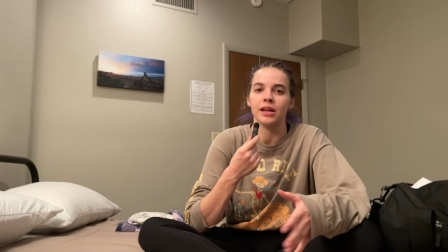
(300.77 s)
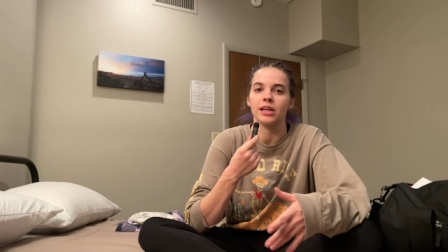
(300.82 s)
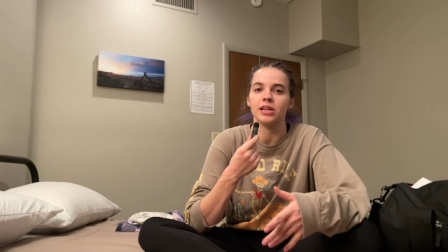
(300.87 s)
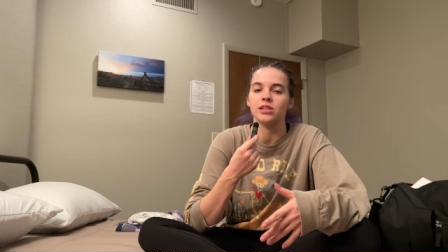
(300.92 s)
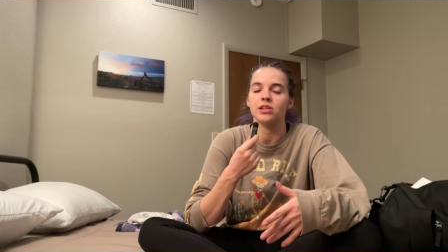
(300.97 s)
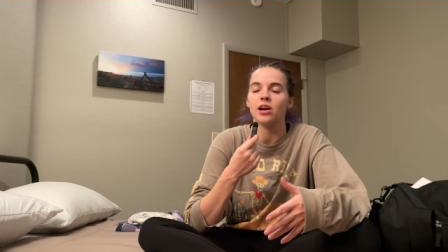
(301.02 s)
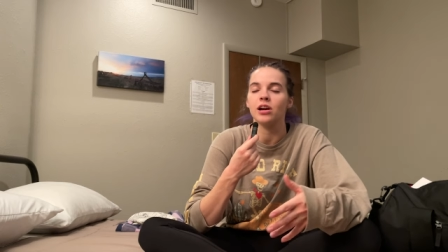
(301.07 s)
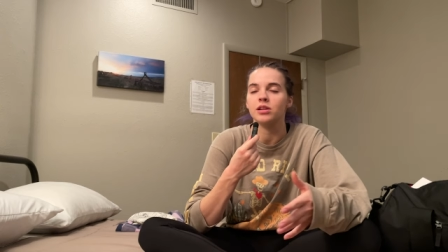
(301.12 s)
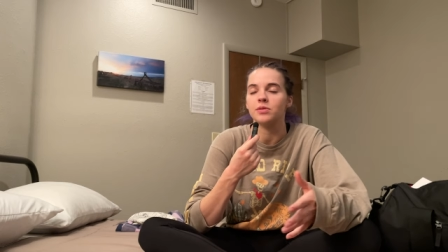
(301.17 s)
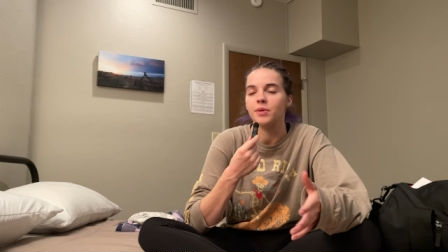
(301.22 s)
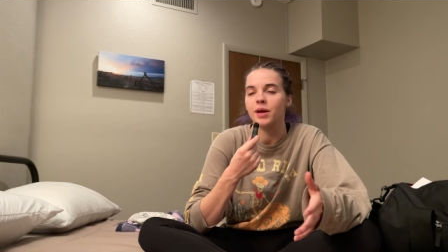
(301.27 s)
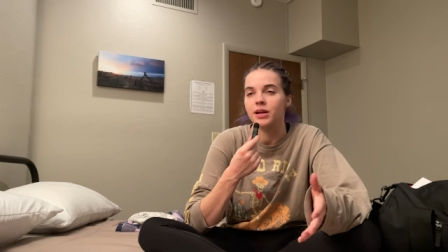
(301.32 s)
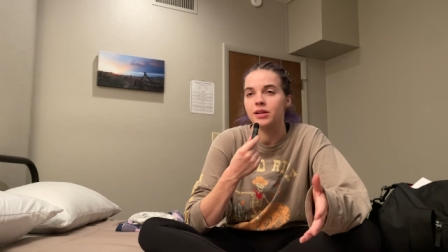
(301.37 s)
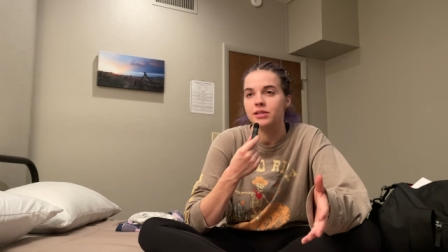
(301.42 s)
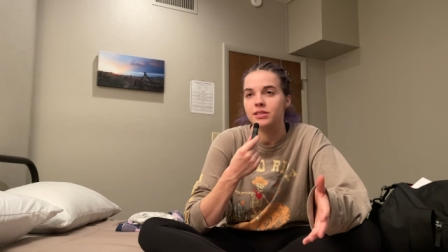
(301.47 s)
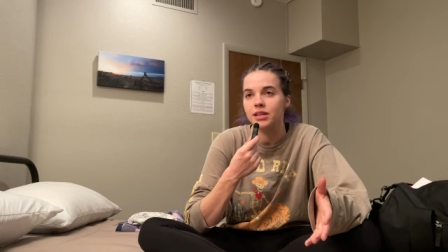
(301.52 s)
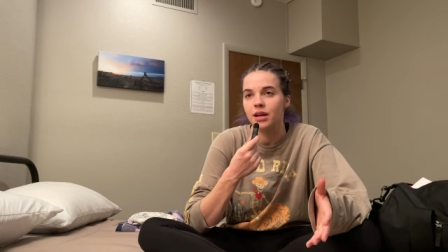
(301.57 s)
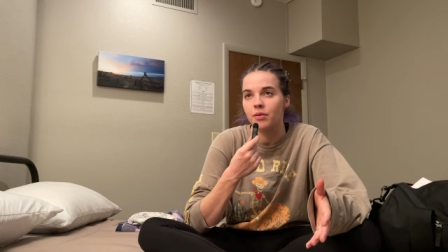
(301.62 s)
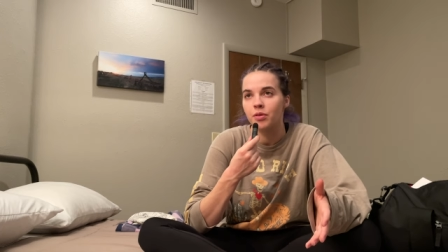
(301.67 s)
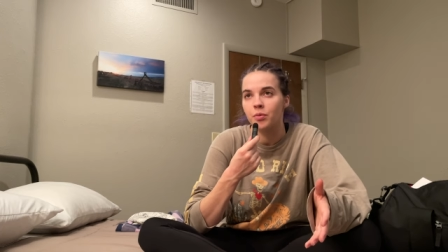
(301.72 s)
and he talked to me how
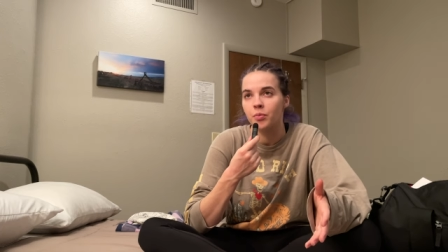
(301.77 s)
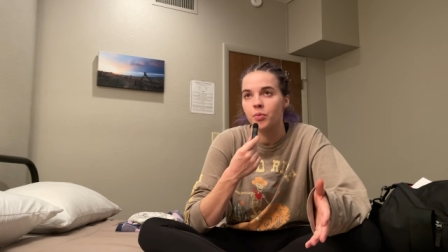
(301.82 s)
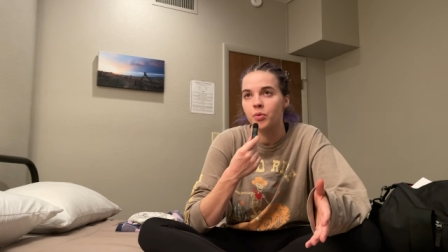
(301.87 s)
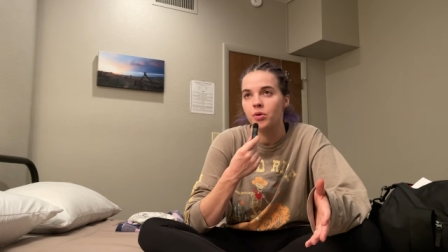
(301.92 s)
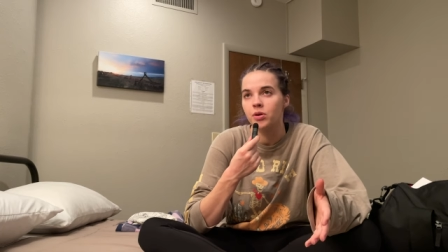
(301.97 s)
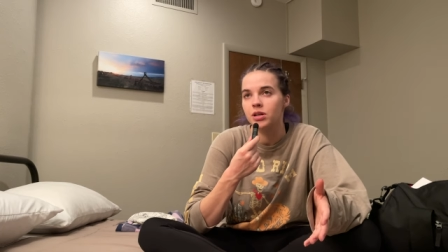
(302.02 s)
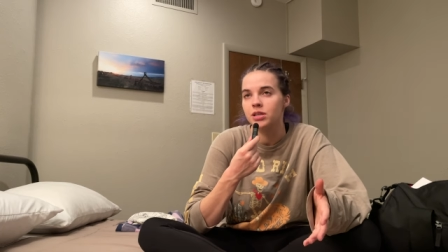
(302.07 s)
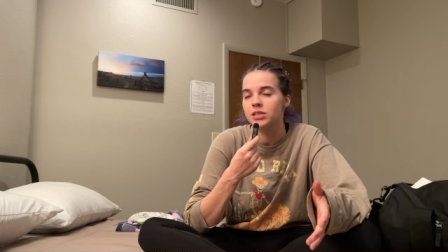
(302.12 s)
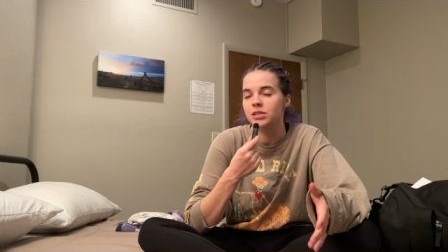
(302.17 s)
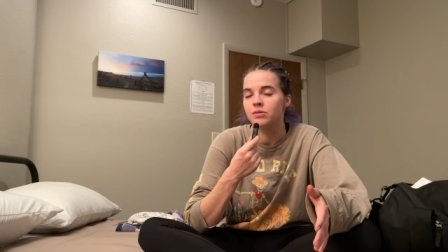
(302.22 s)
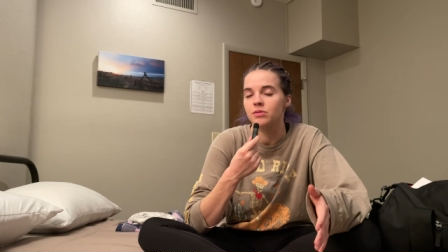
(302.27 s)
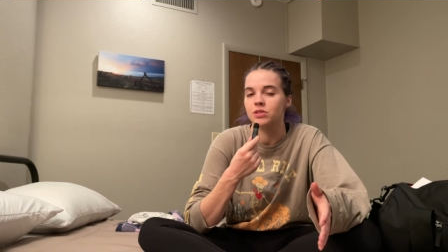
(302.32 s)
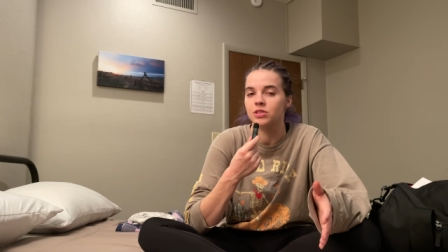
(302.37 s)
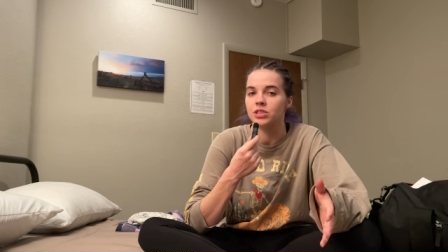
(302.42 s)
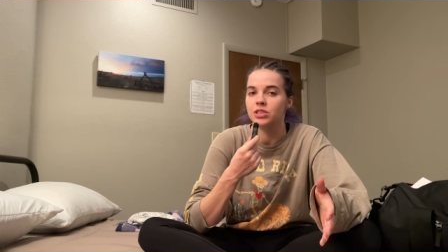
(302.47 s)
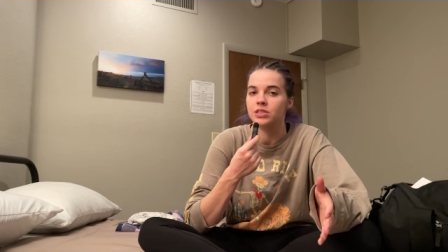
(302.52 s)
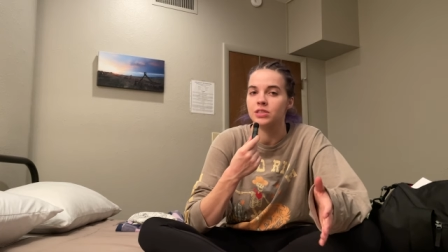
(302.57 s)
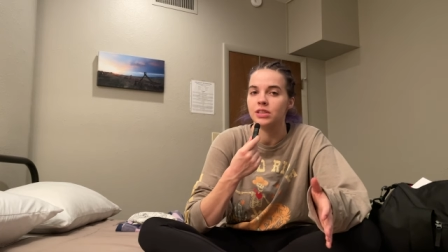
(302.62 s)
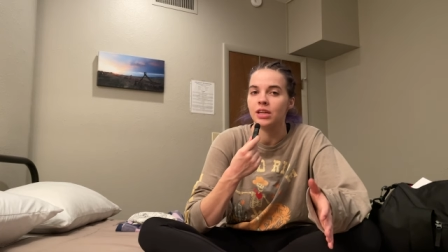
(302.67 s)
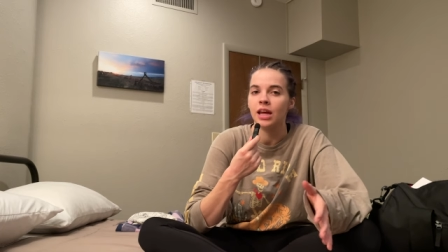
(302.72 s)
to set out the boards. It was
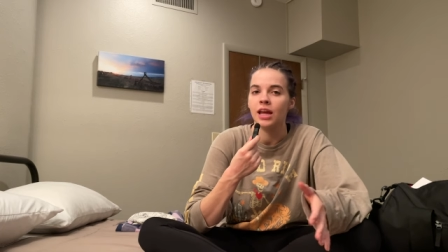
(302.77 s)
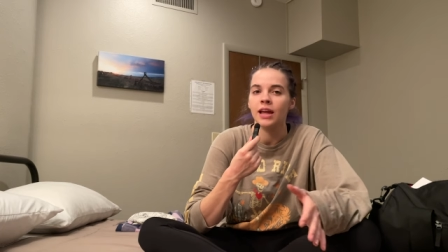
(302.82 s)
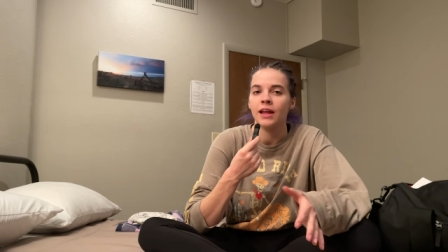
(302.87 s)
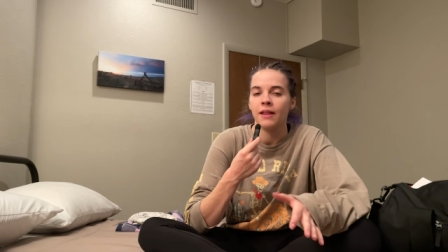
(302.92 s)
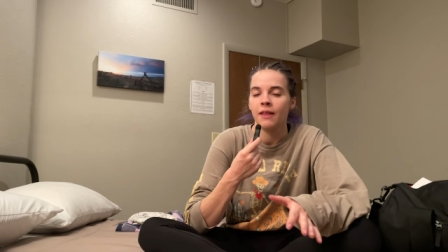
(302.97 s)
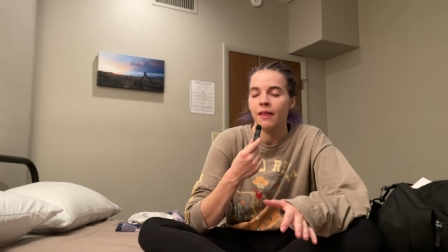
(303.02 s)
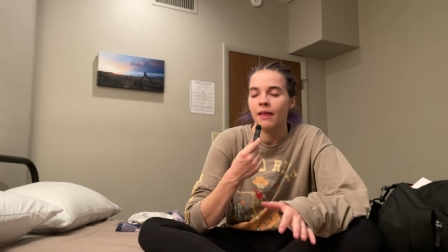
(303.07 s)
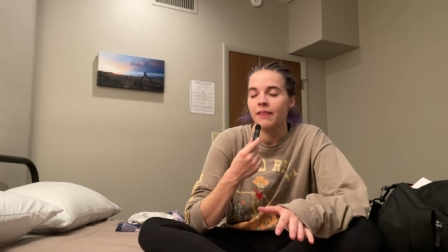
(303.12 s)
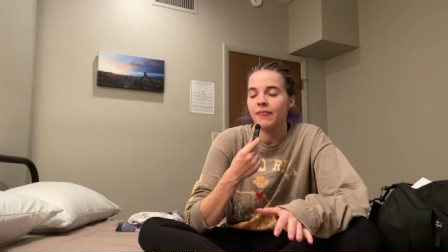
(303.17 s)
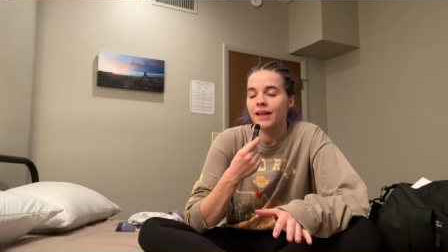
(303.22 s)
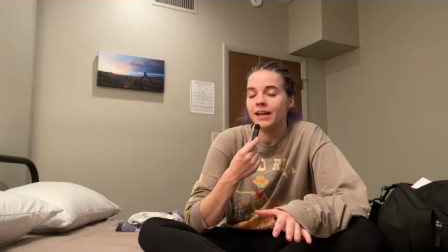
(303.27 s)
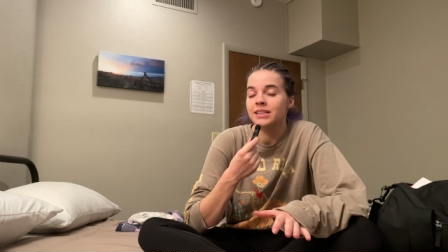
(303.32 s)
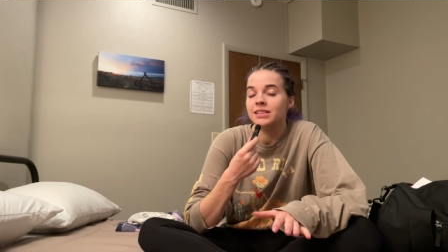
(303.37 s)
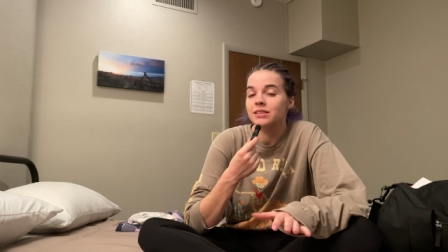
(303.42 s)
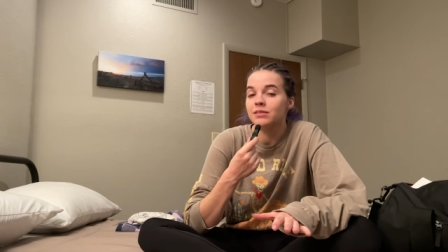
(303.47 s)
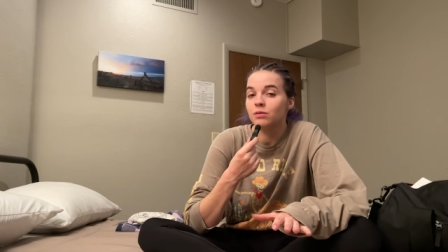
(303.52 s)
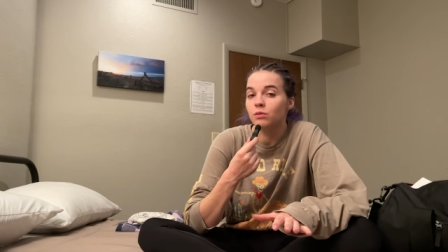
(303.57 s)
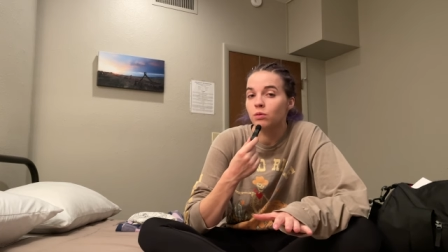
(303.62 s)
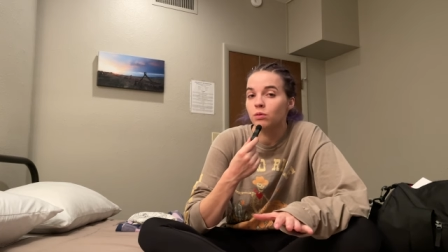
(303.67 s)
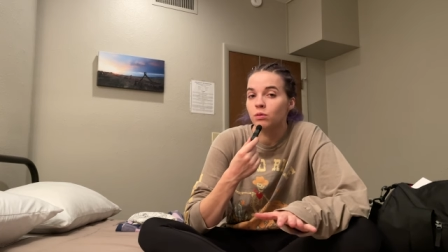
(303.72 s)
just
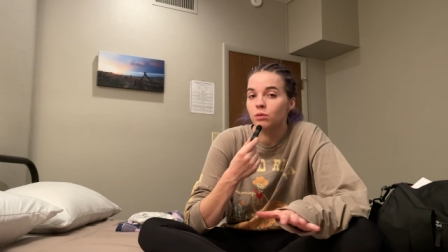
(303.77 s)
that's a